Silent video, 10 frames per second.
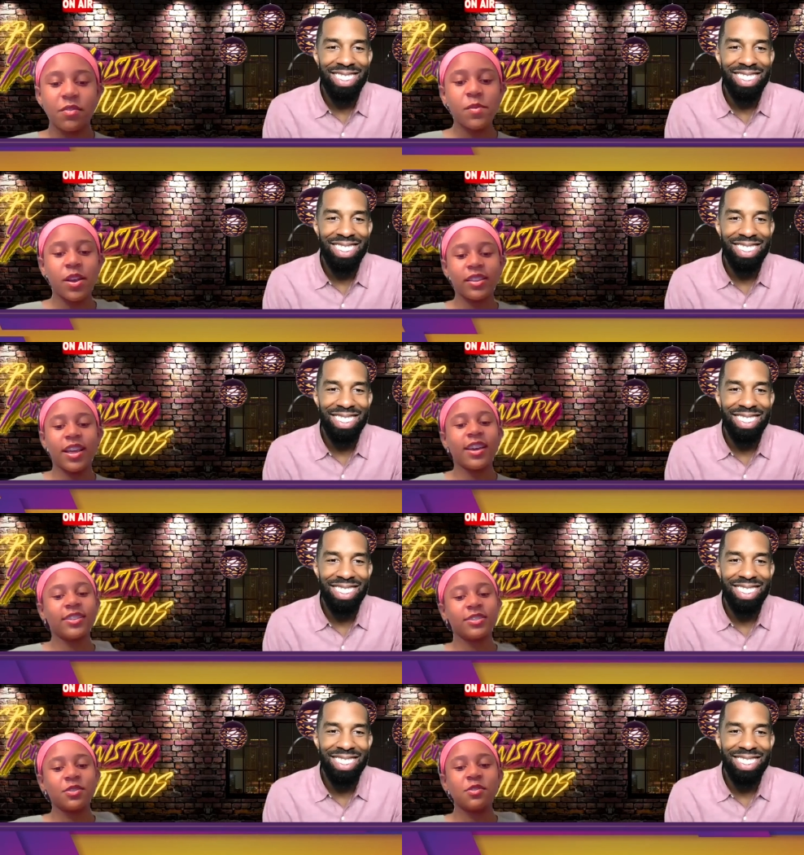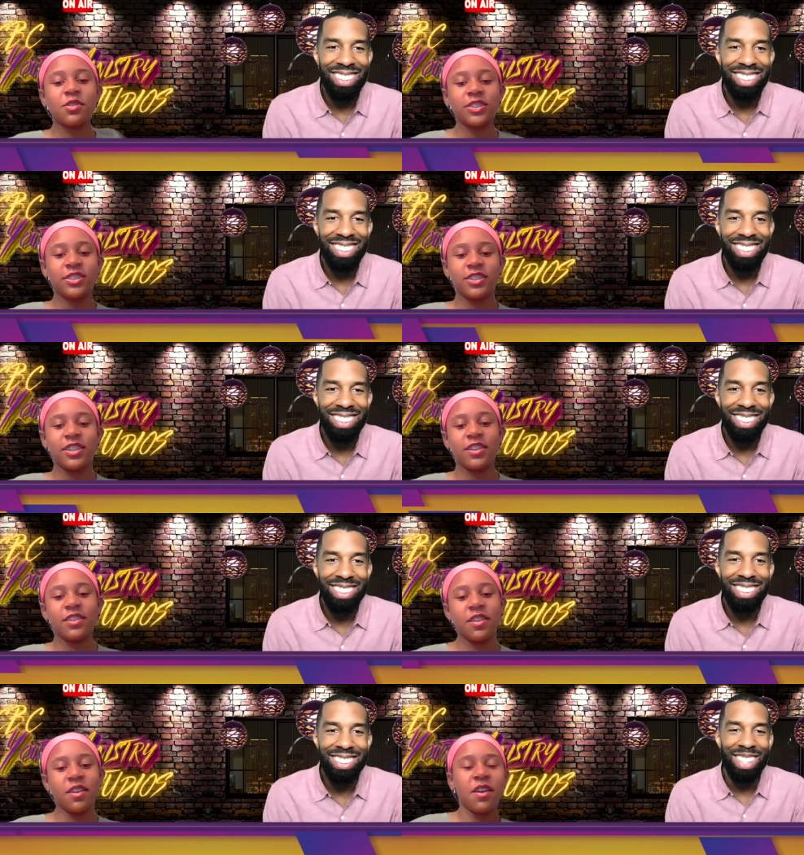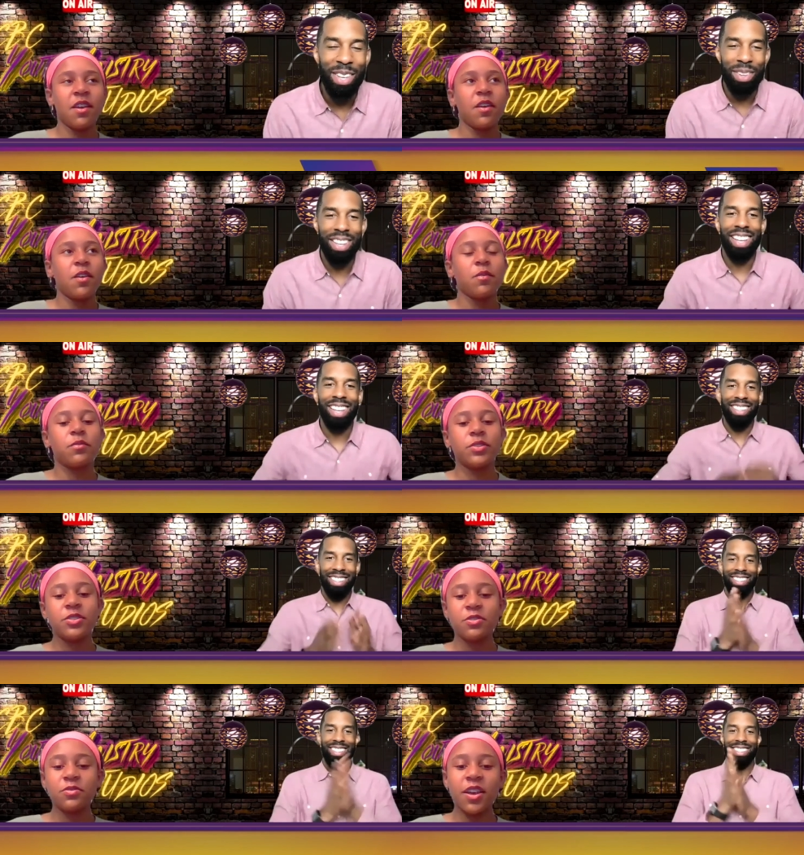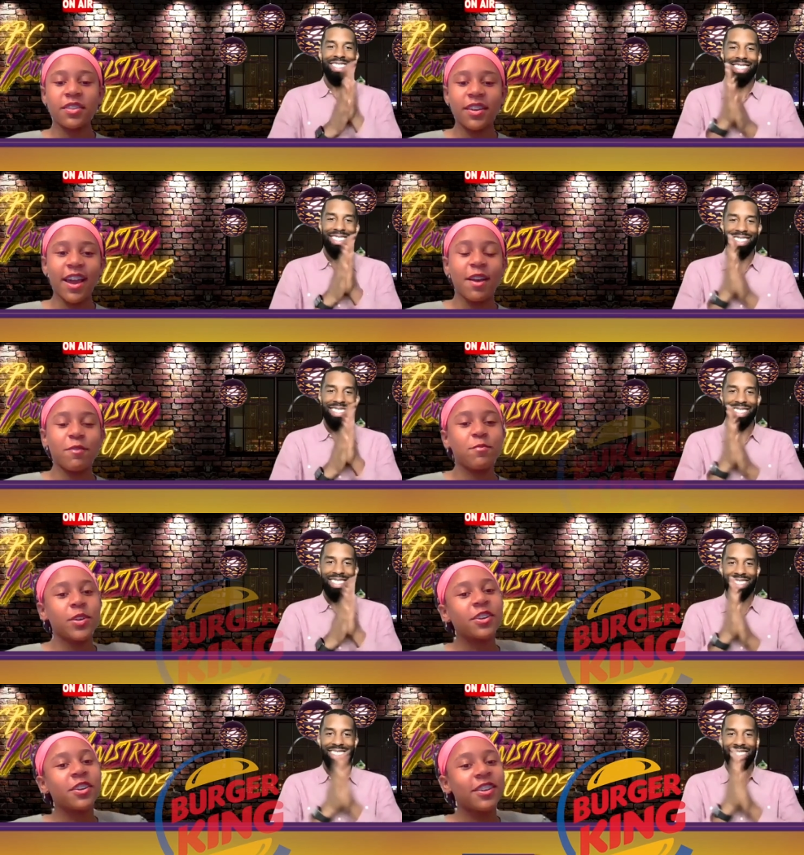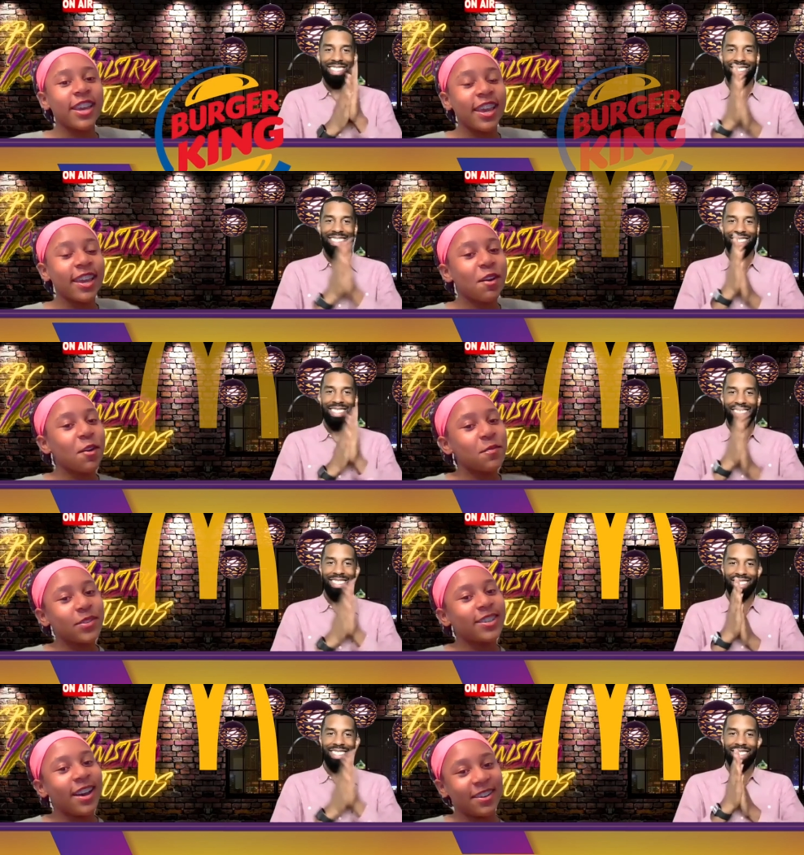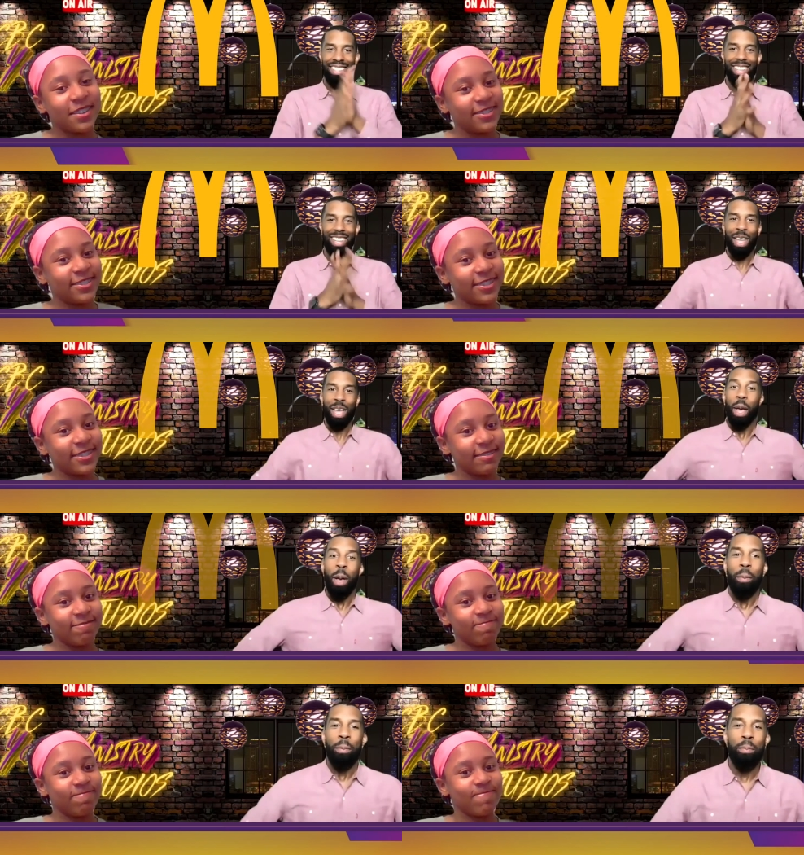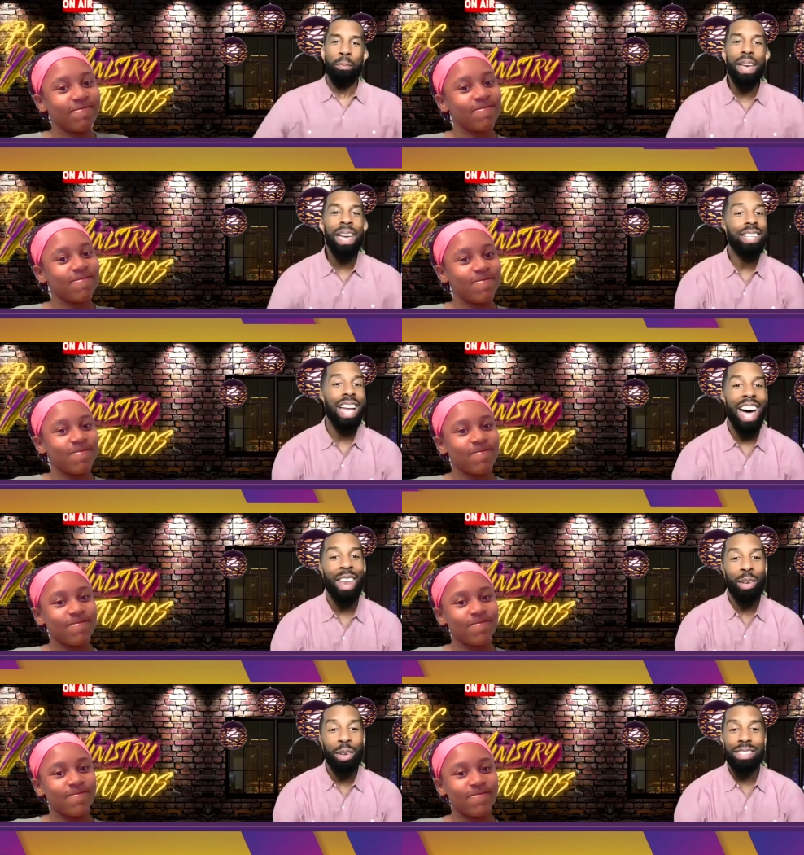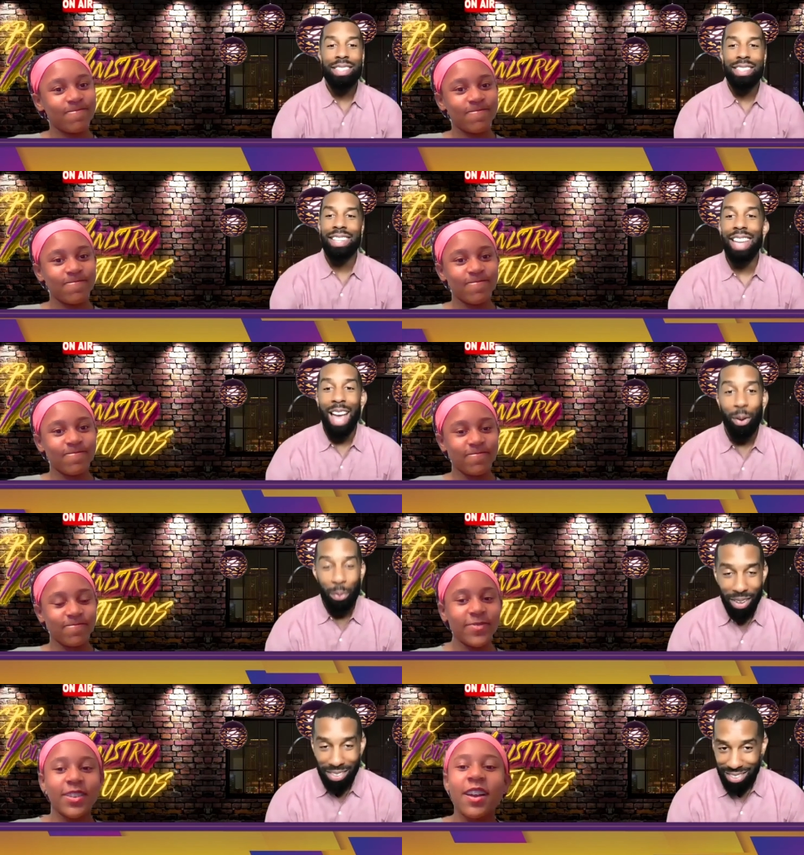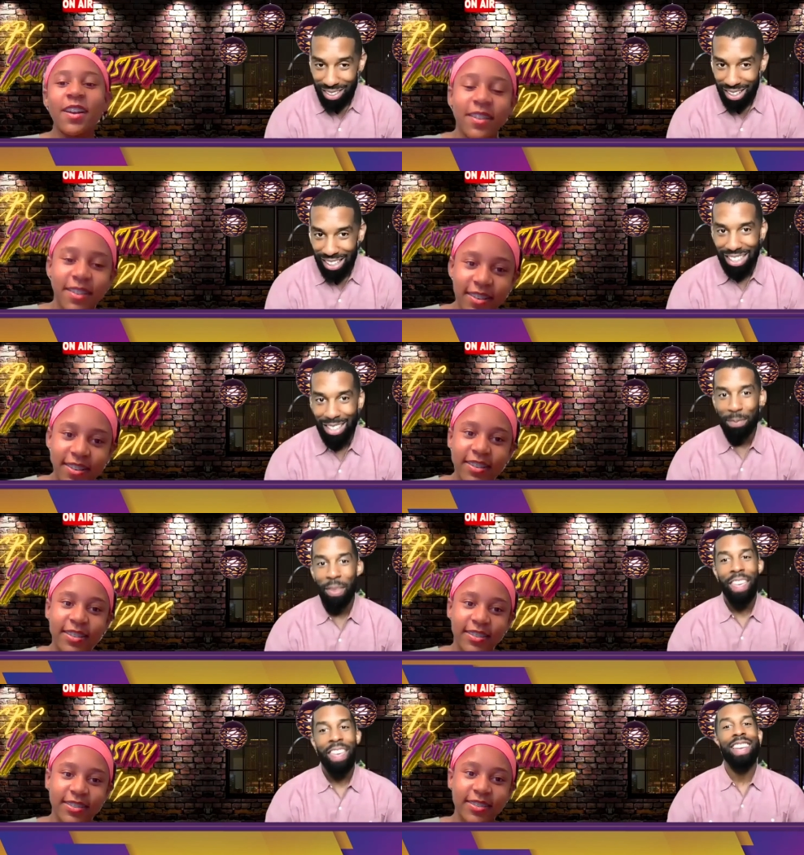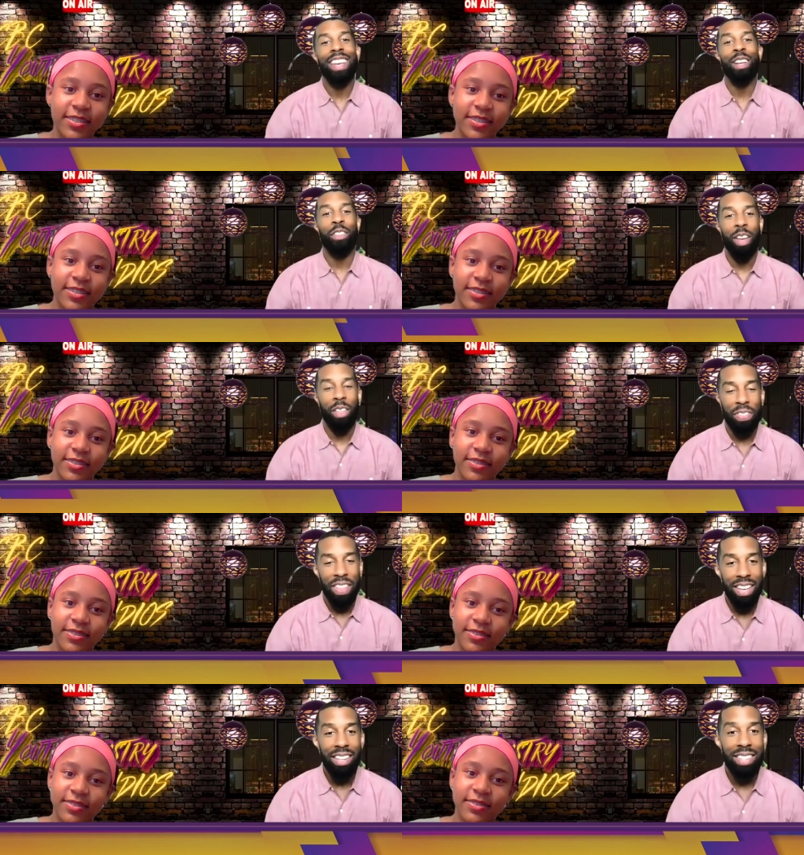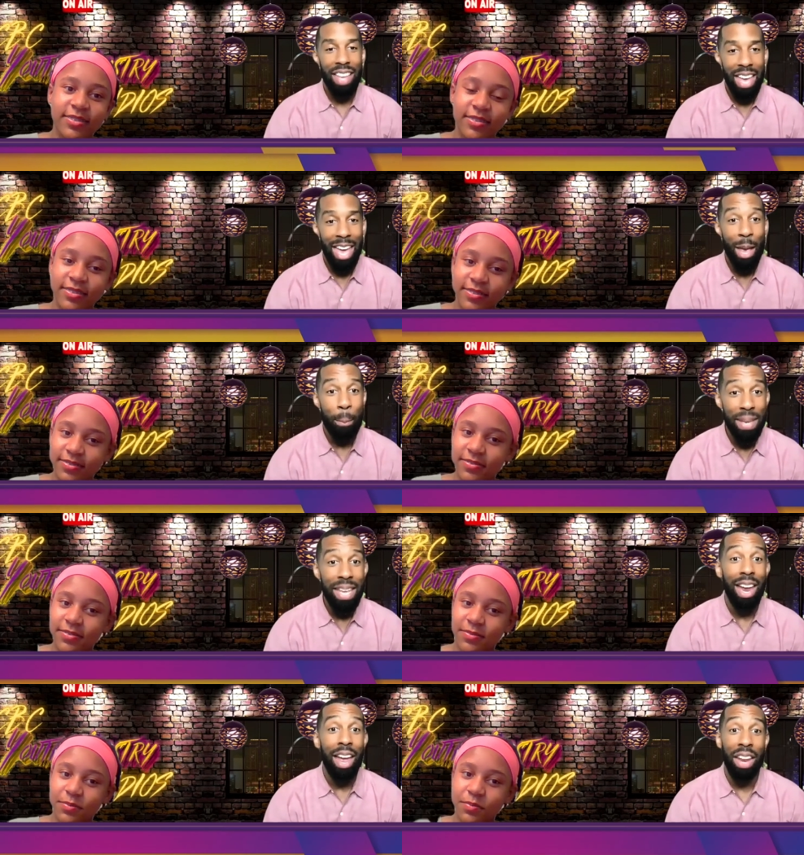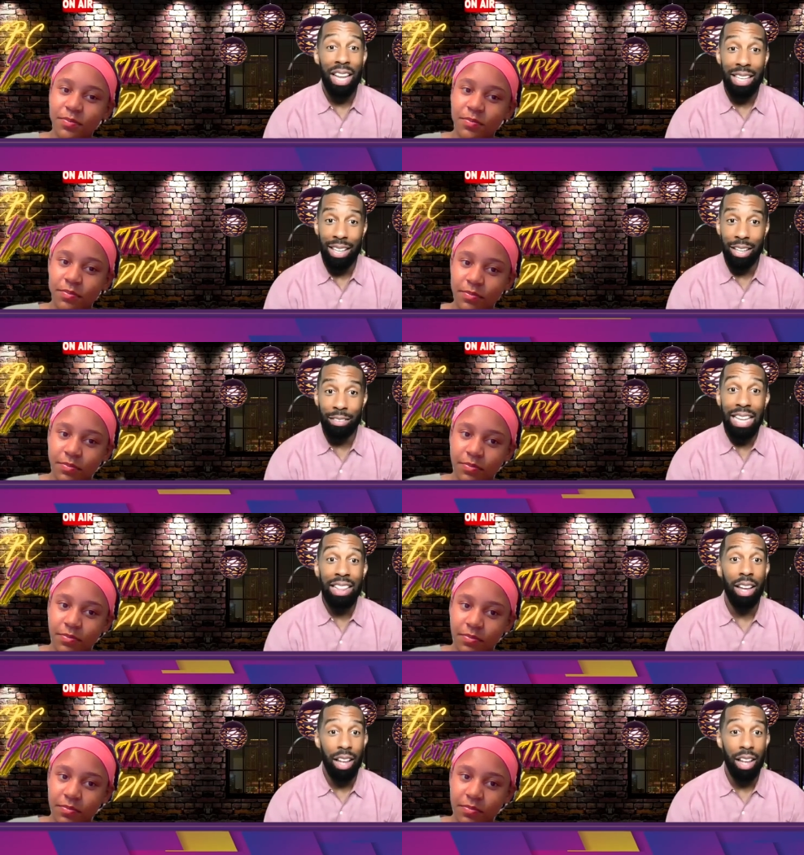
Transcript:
Speaker 1: for my last question. Okay. Would you rather have Burger King or McDonald's?
Speaker 2: McDonald's. Now, once again, you know, there are things at BK that I love, like the